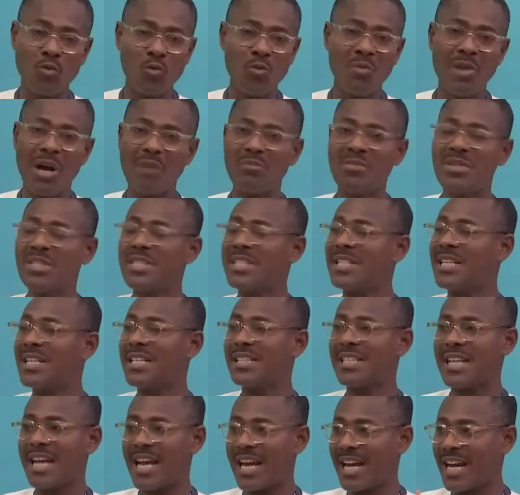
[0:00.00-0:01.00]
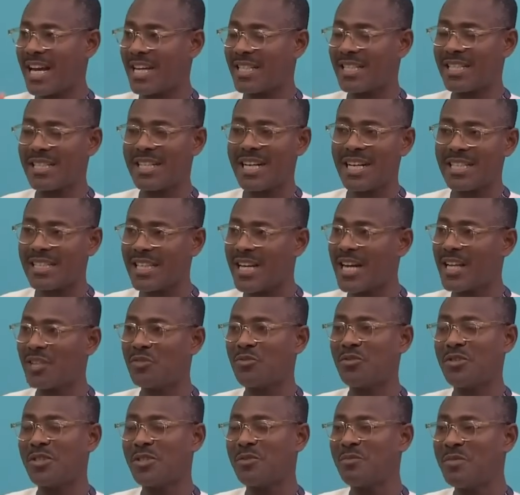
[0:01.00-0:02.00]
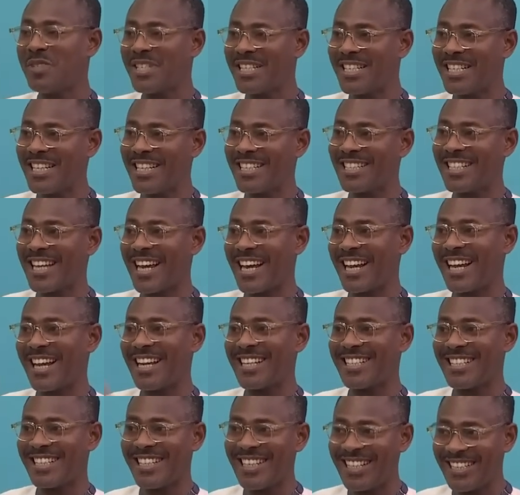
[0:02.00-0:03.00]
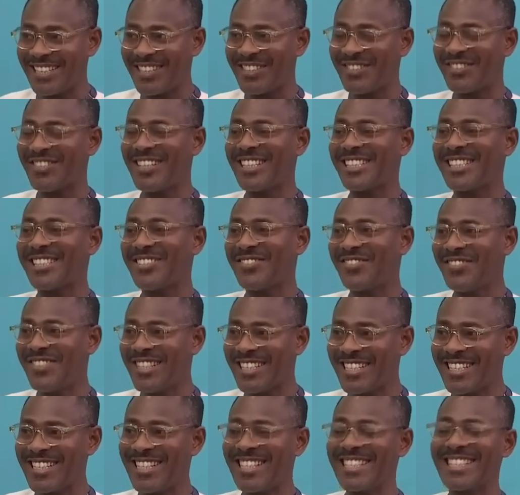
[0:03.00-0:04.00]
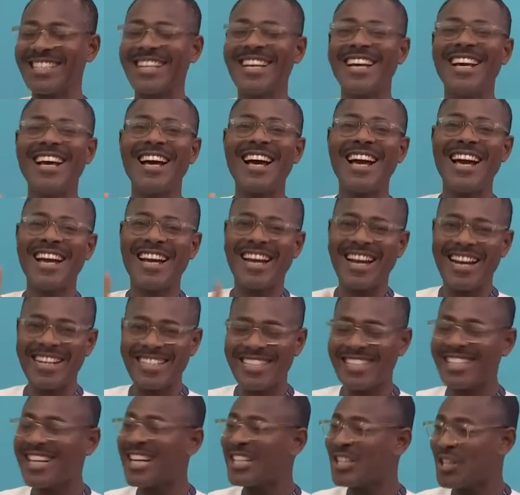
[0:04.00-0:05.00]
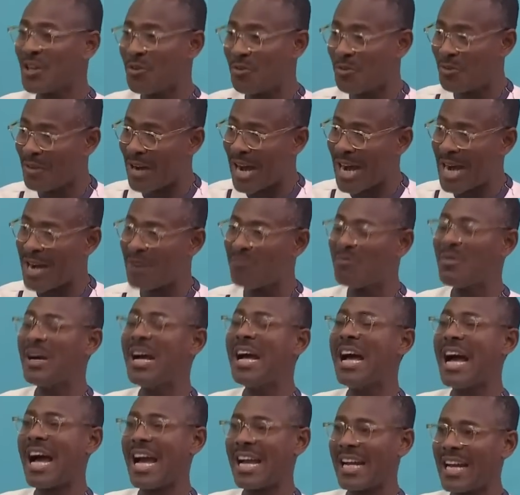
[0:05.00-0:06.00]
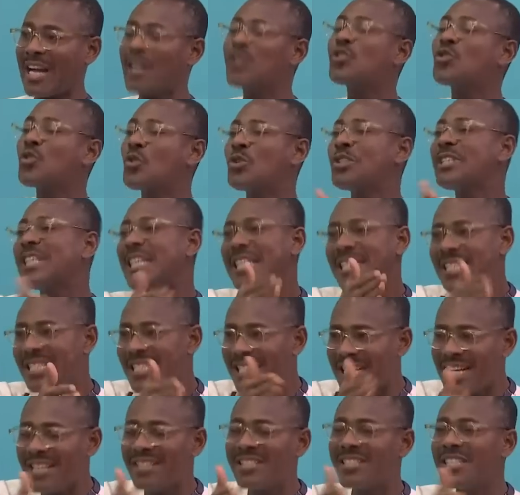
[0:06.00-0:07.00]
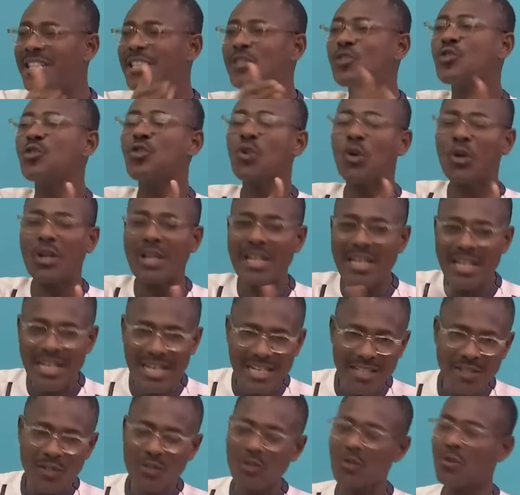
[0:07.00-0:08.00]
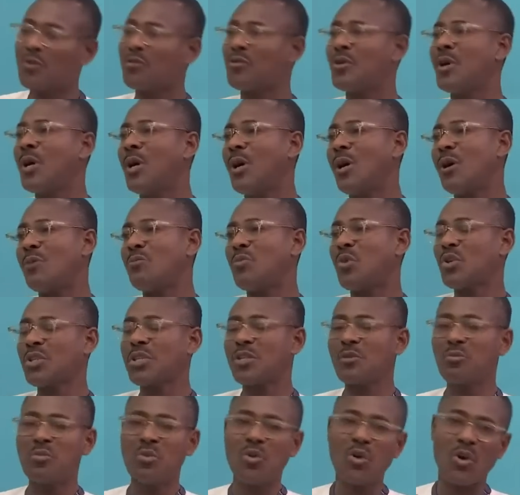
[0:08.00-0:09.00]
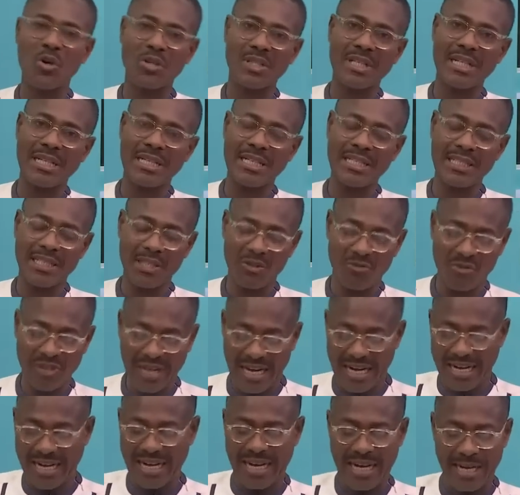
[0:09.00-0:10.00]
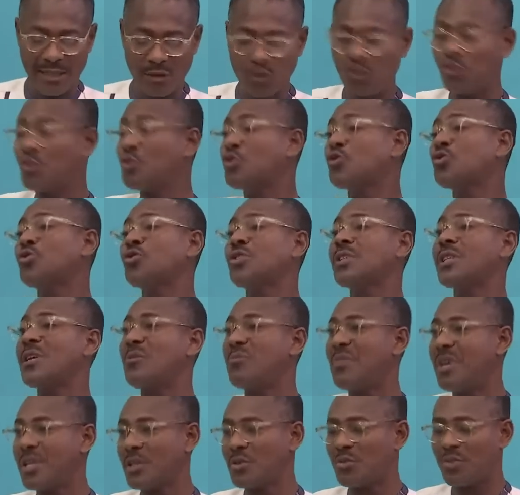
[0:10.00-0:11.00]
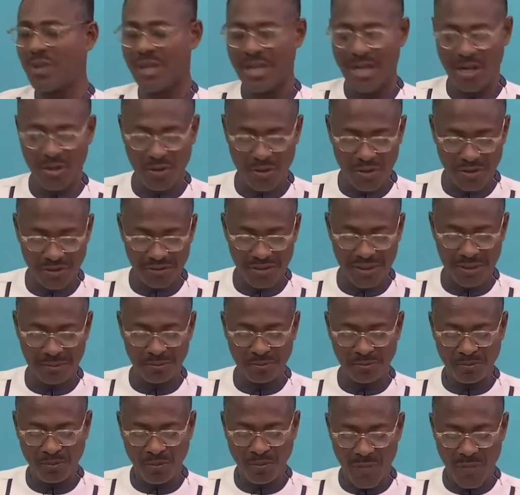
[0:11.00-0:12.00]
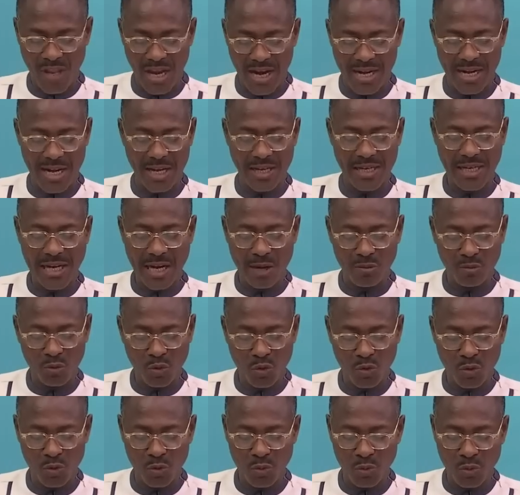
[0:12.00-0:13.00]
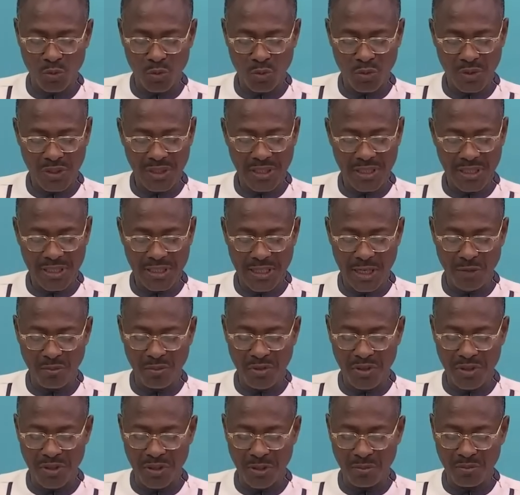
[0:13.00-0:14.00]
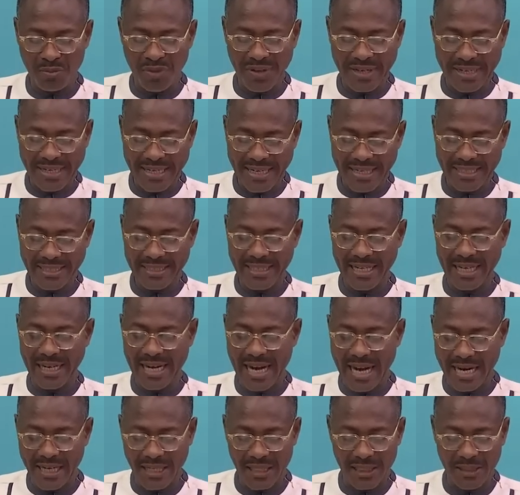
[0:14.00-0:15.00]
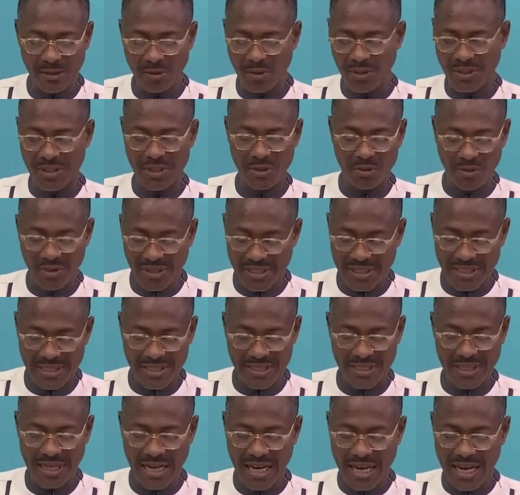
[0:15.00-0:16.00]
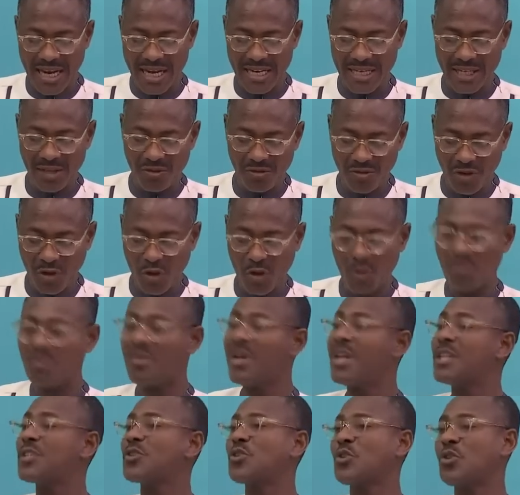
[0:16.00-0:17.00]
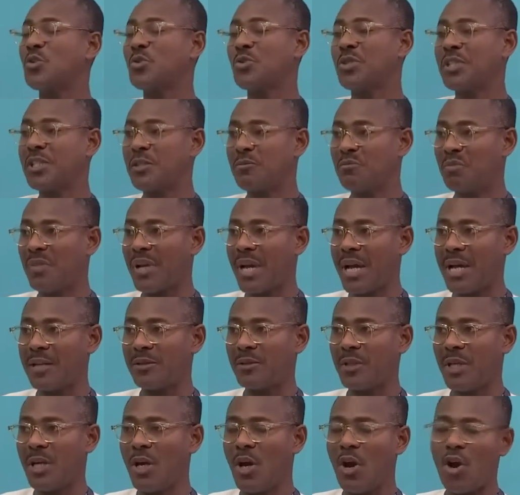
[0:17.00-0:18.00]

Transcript: Uber business, I can start catfish business, I can start a fashion business, I can start a farm, so just generate your list of possible alternatives and then you choose the best one out of it. And then you come to the P, predict the likely consequences and develop a solution plan.